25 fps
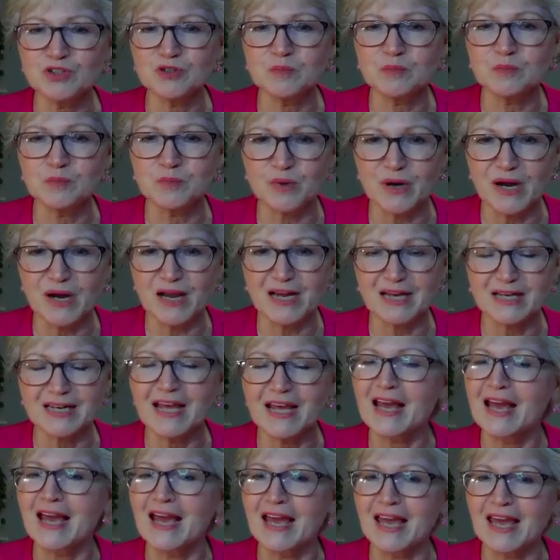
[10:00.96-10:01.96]
your
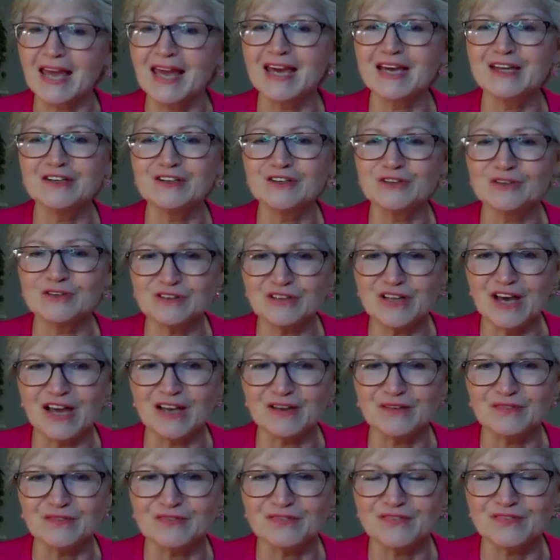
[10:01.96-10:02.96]
brain and your
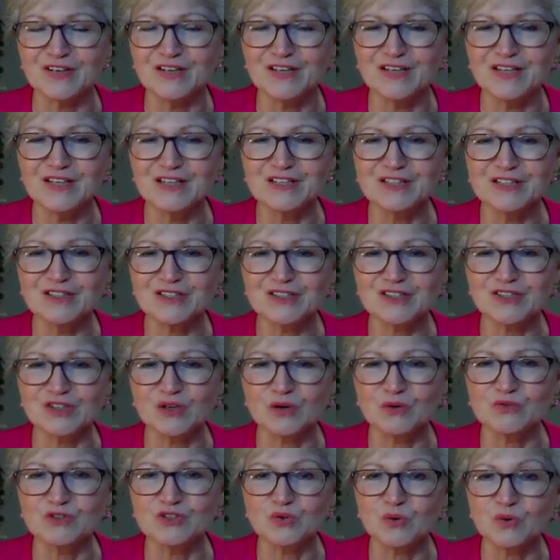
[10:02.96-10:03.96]
life.
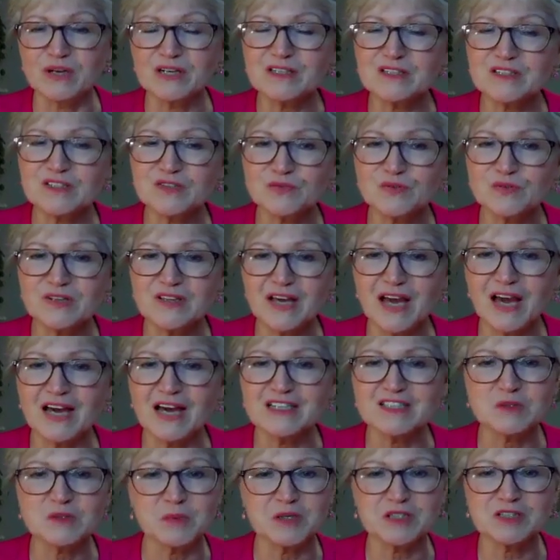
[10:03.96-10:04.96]
So join us for
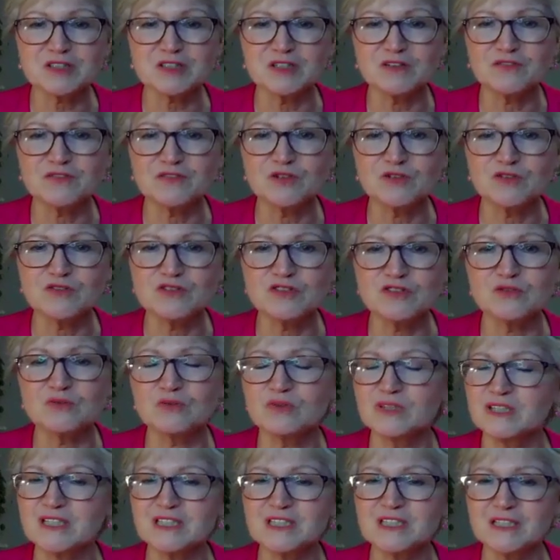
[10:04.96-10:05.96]
that, especially if you're
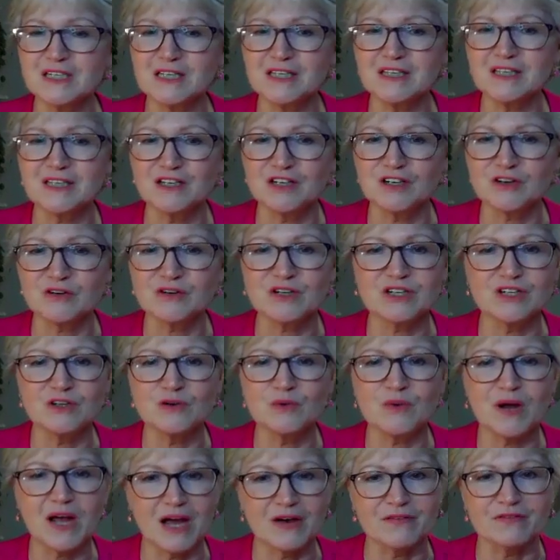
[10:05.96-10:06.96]
new listening here and
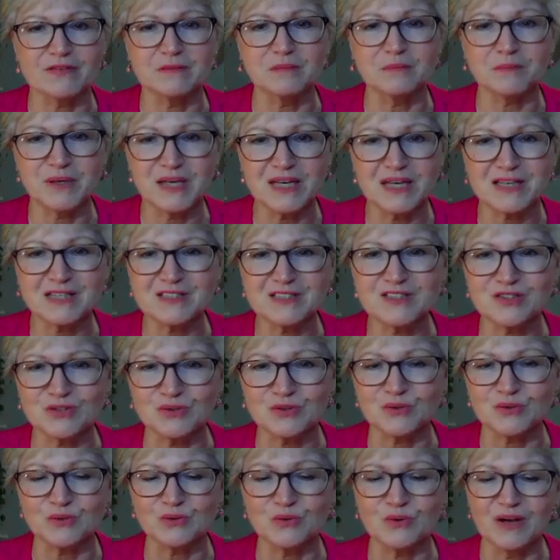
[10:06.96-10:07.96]
you haven't been
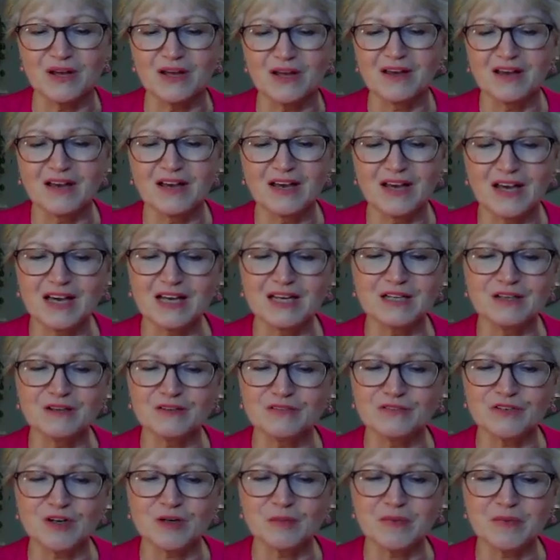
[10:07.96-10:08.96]
to any
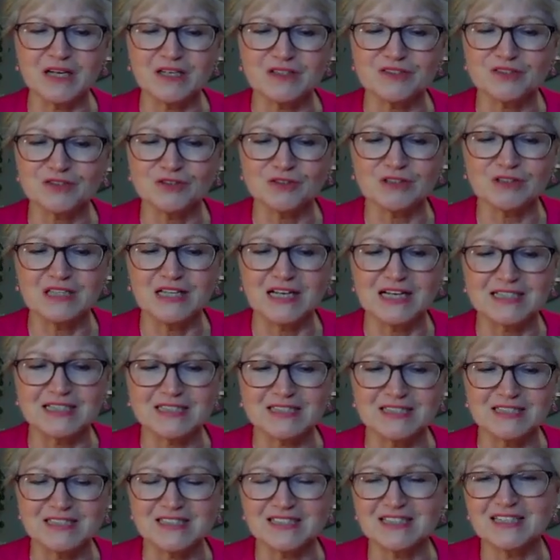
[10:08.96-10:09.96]
of our master
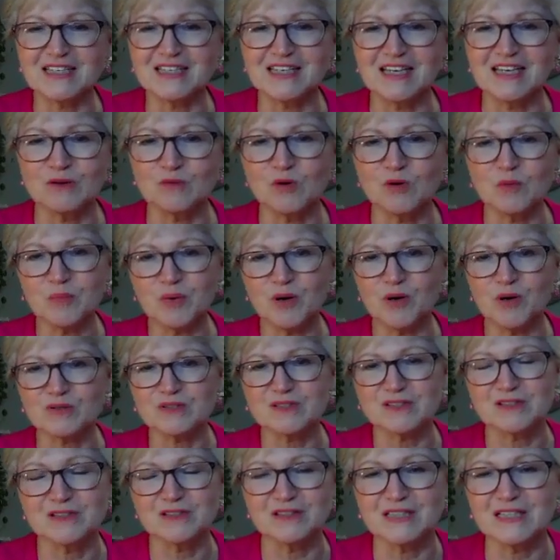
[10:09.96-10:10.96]
classes. And again, we'll
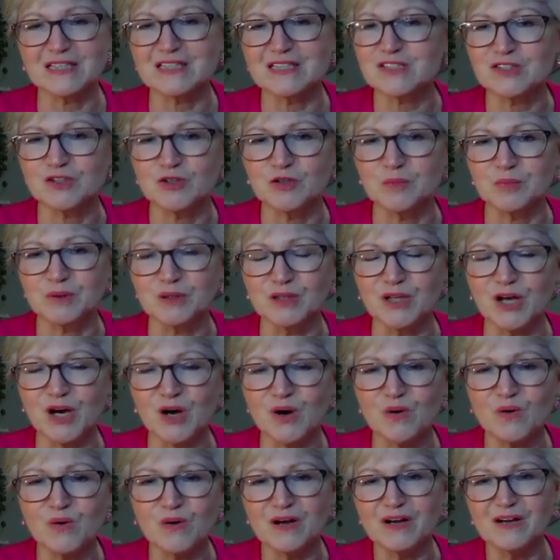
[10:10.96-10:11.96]
post the links here
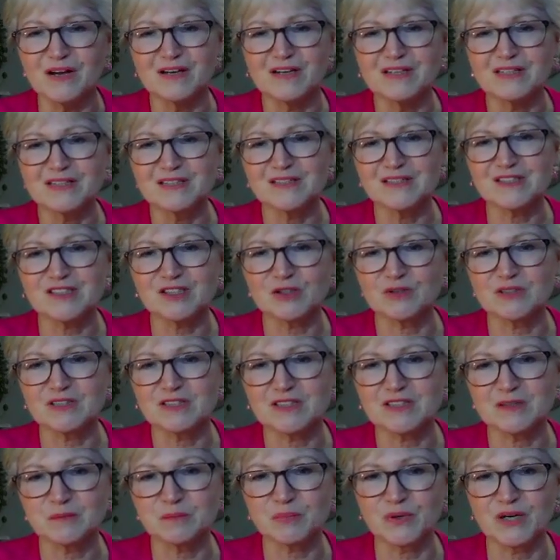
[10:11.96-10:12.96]
below. So
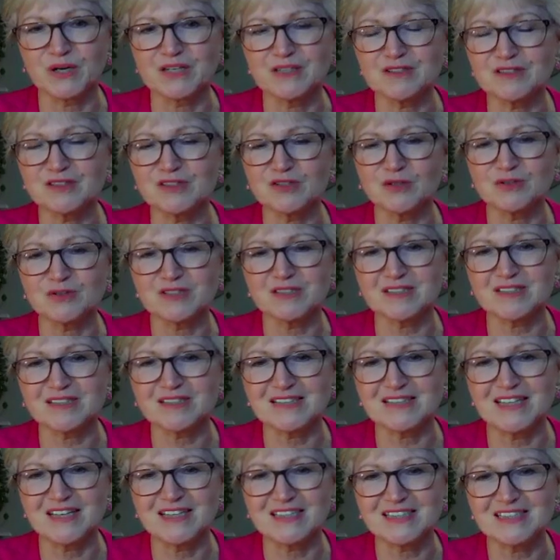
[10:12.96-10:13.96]
it's
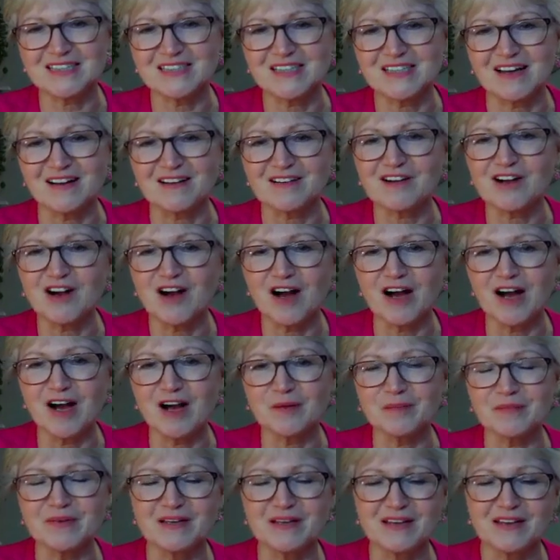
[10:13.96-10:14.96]

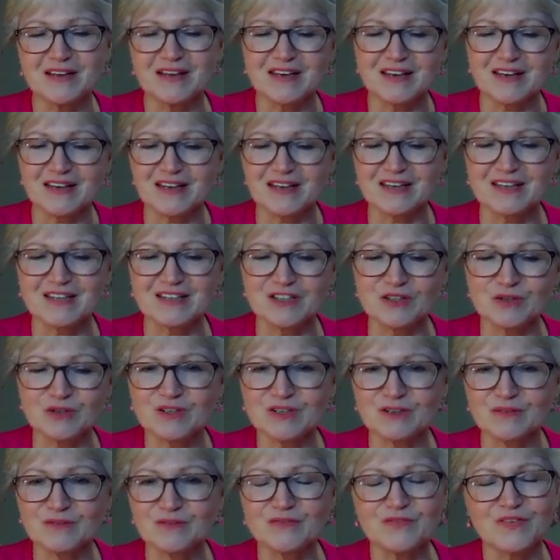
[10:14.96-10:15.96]
brainsoulsuccess.com, and you
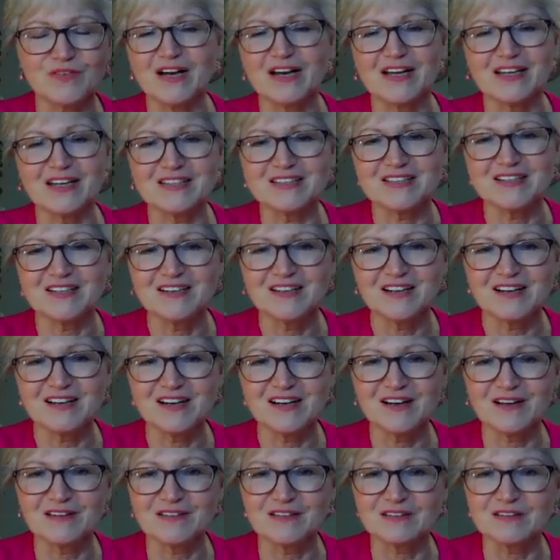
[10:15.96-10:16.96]
can find
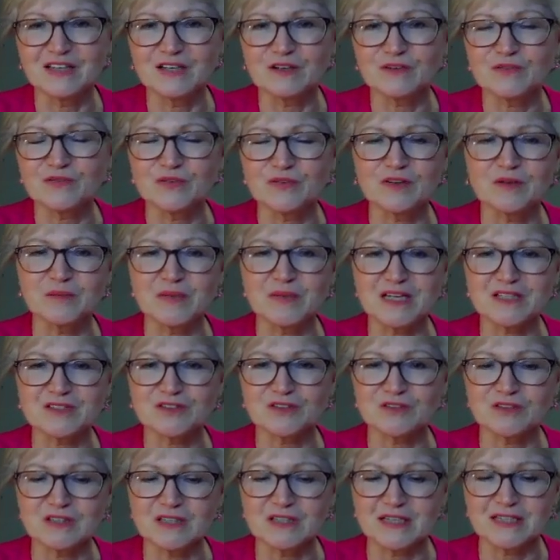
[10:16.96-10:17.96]
the link for the
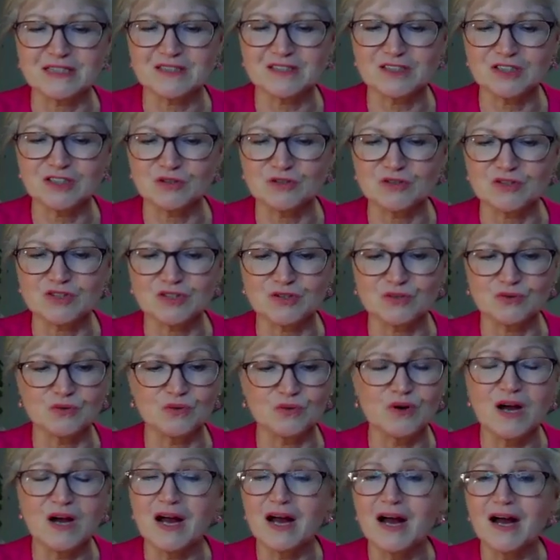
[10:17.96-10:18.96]
masterclass here
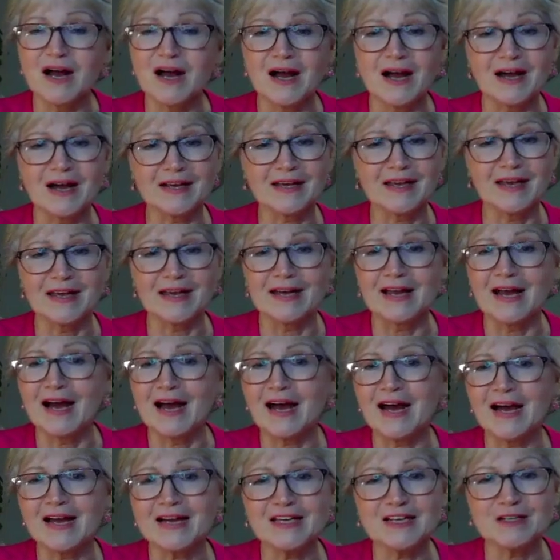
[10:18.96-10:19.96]
too. Again,
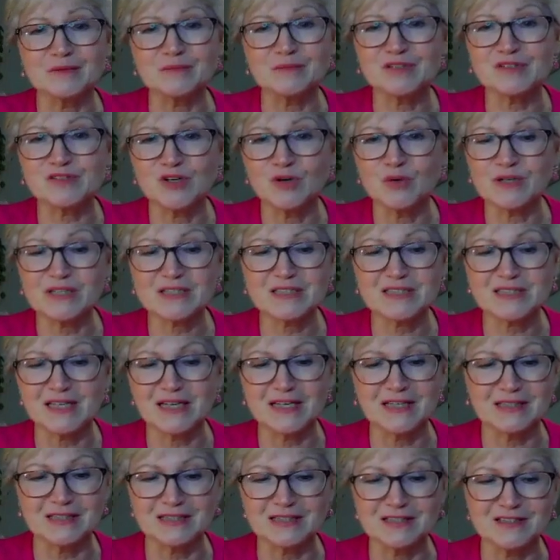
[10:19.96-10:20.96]
I am so
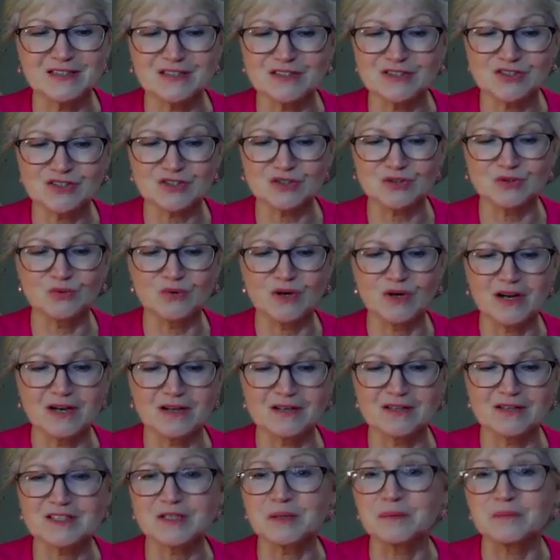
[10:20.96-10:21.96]
excited
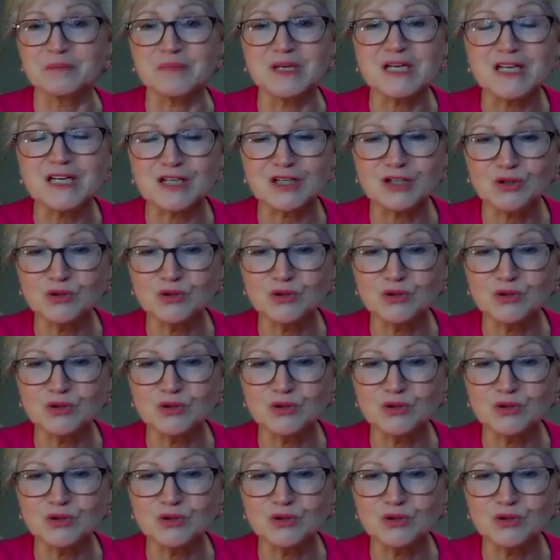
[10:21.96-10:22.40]
to meet